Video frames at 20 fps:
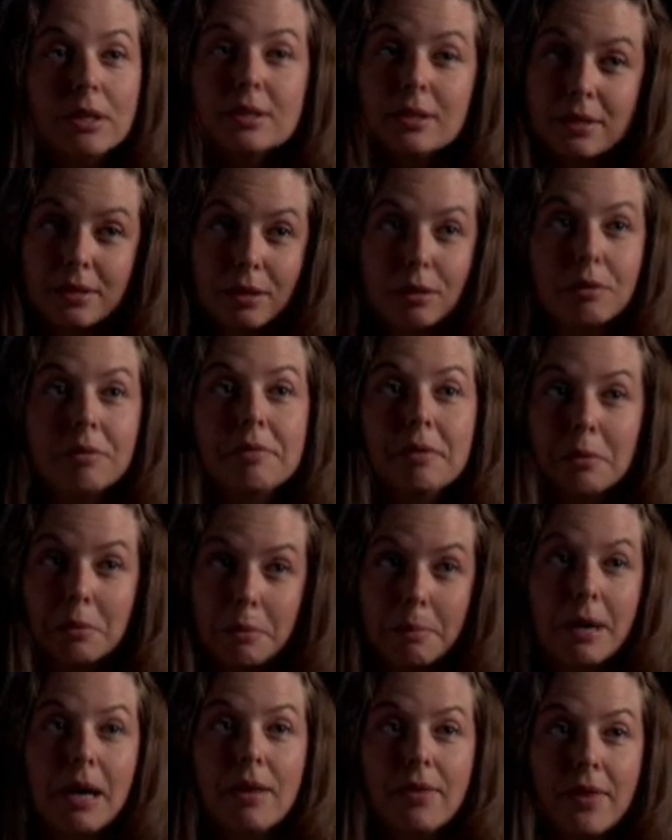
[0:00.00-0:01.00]
It's still a film
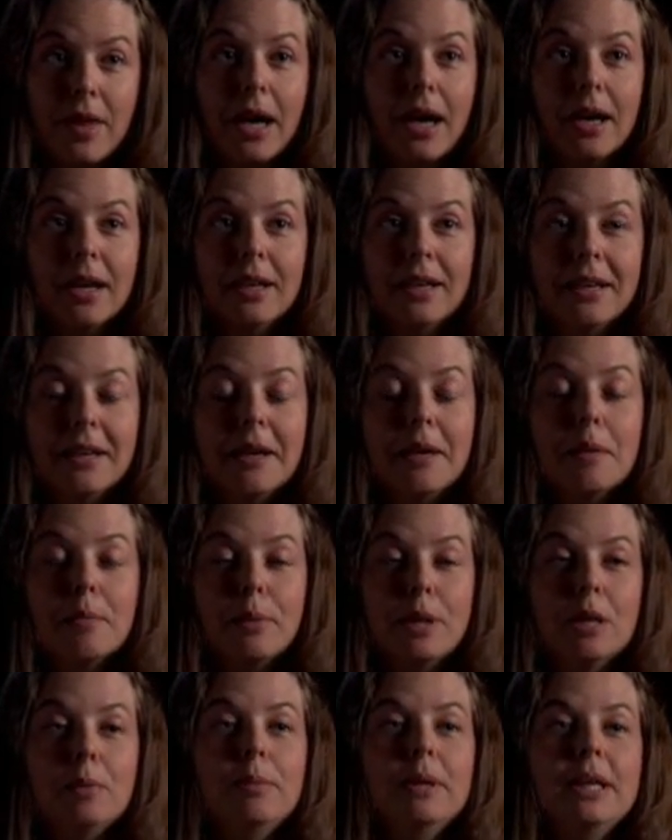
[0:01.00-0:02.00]
about that,
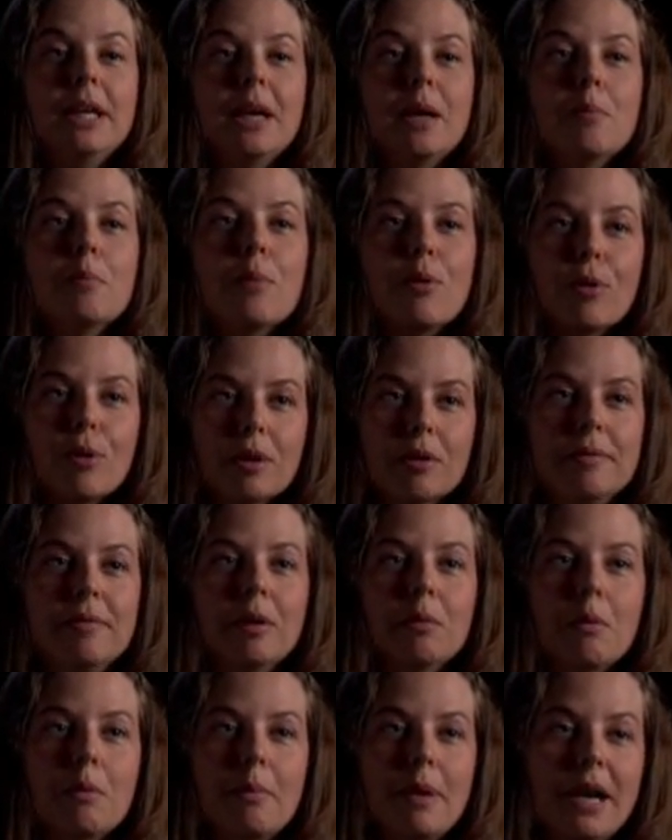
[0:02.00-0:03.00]
but it became more a
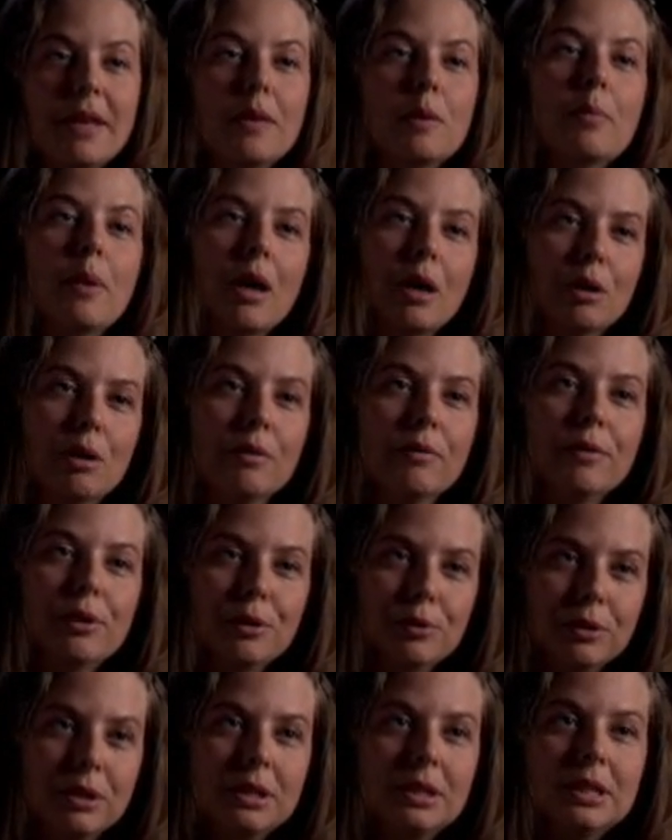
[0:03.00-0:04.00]
film about the power of
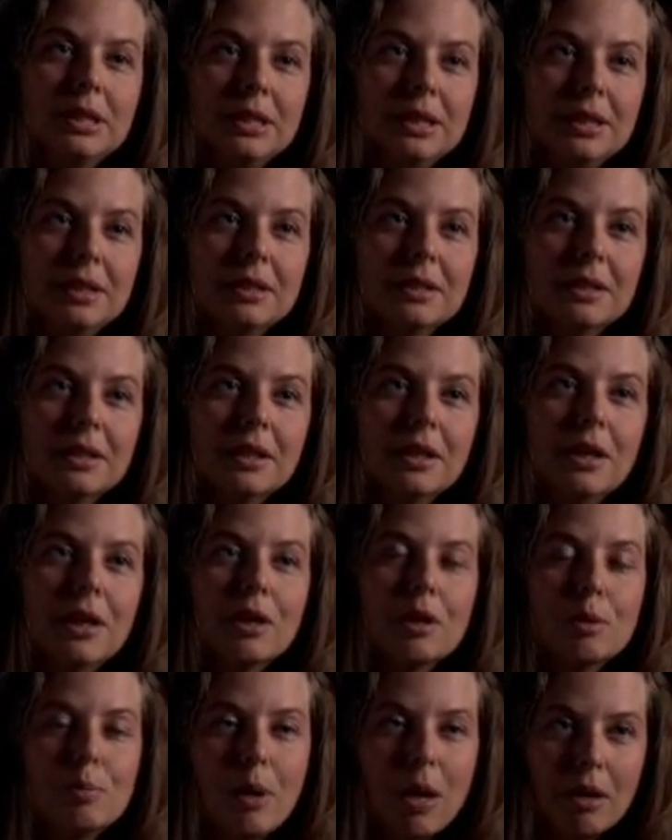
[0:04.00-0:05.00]
unity,
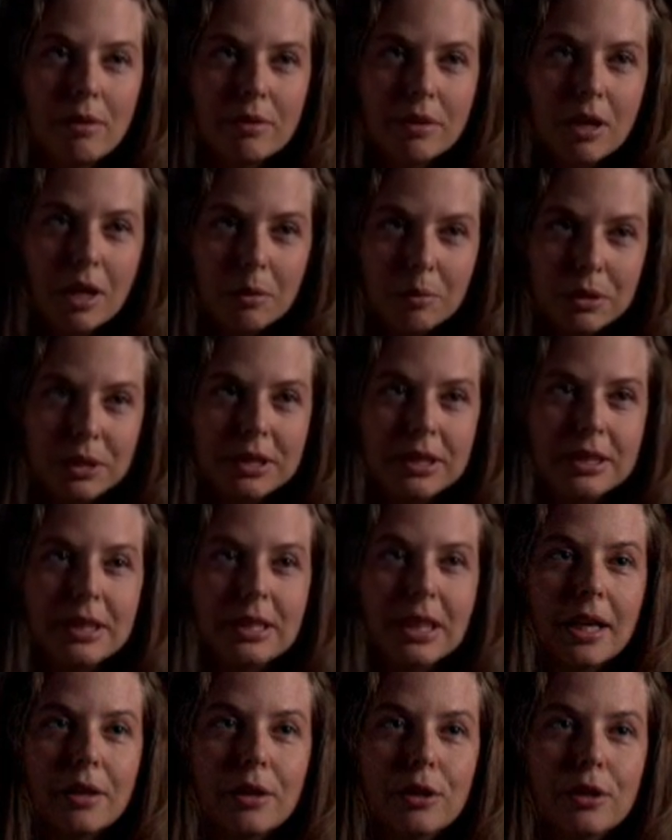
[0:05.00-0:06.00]
the power of coming
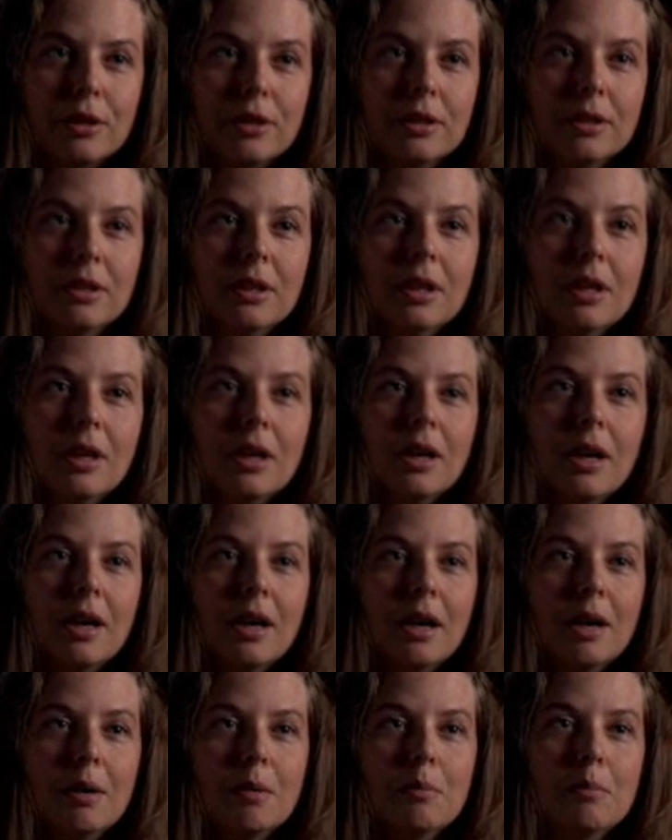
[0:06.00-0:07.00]
together,
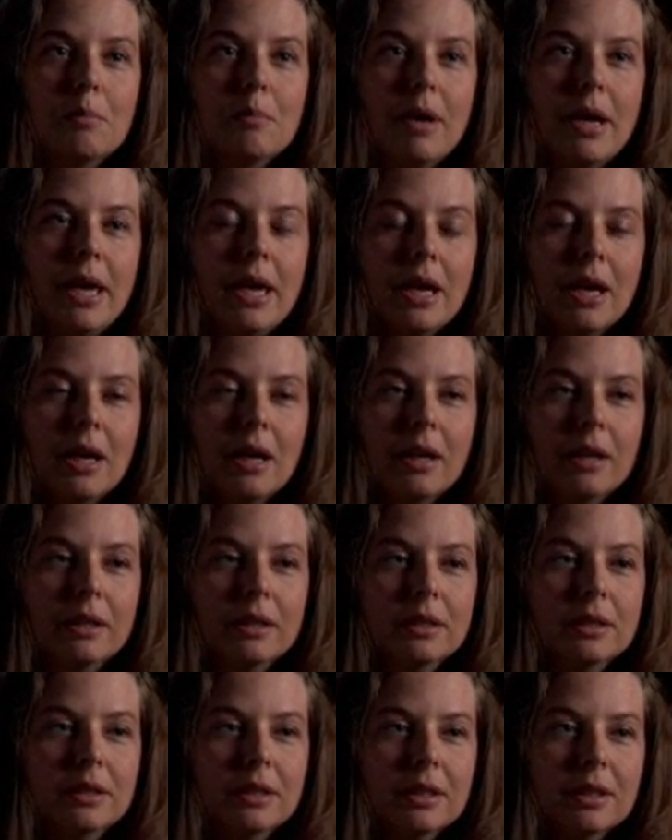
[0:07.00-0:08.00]

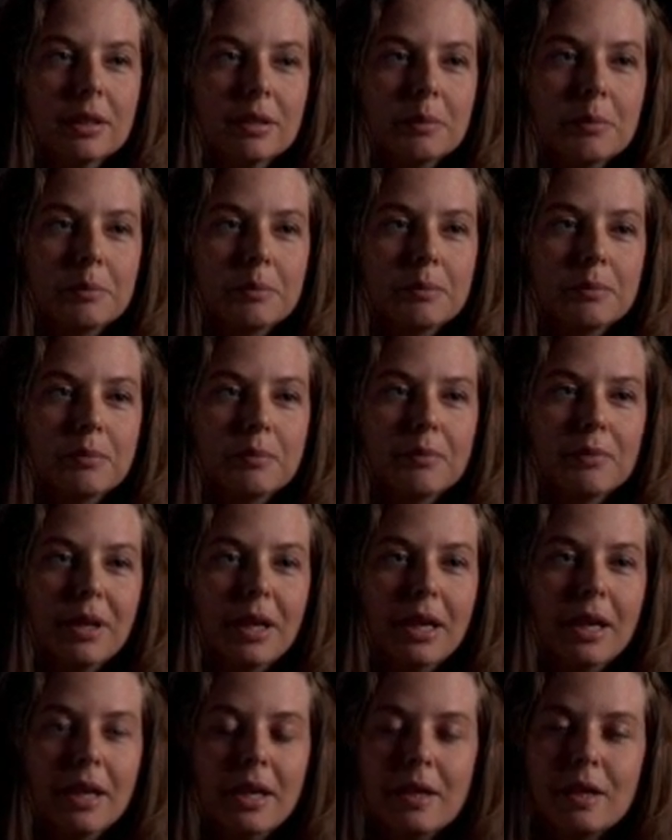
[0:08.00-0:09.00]
and
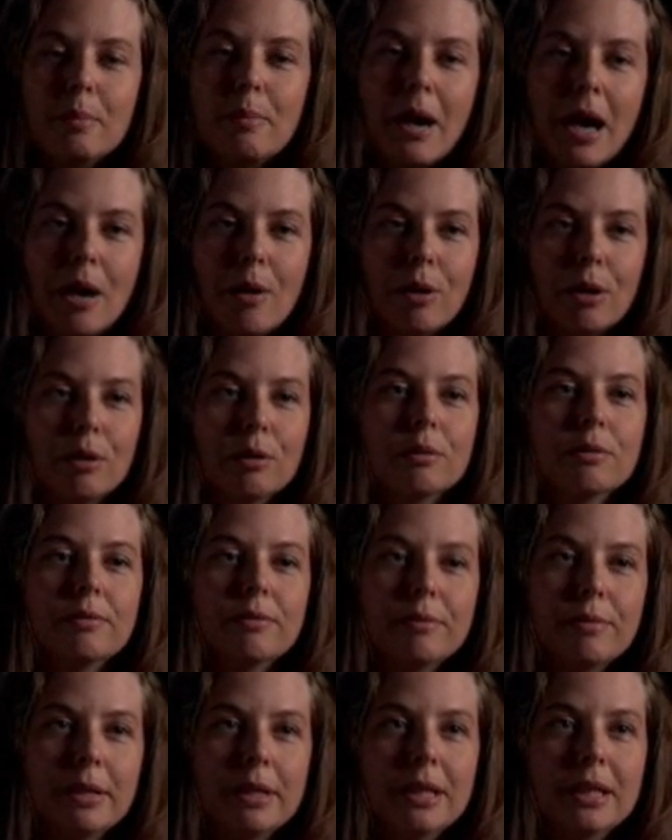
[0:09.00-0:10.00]
the power of
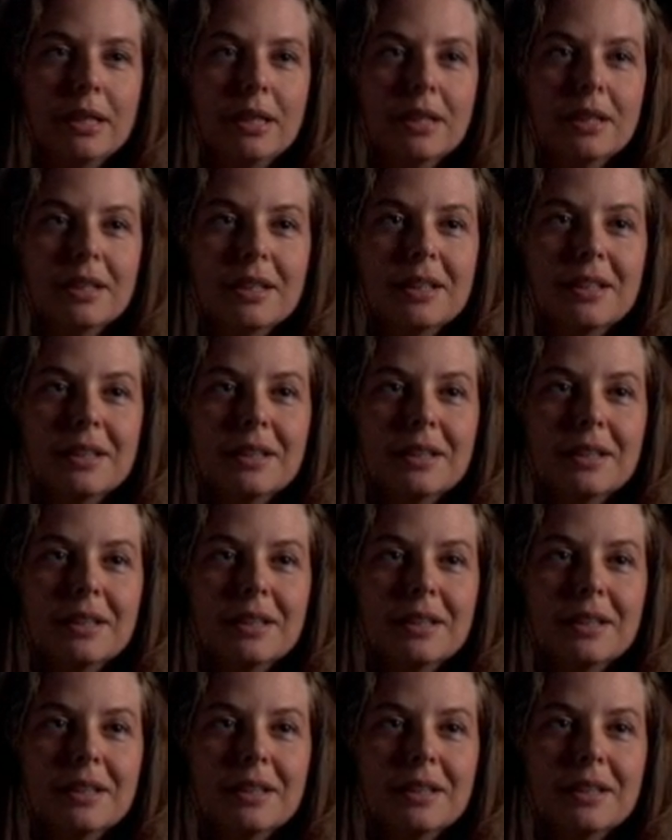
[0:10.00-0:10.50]
really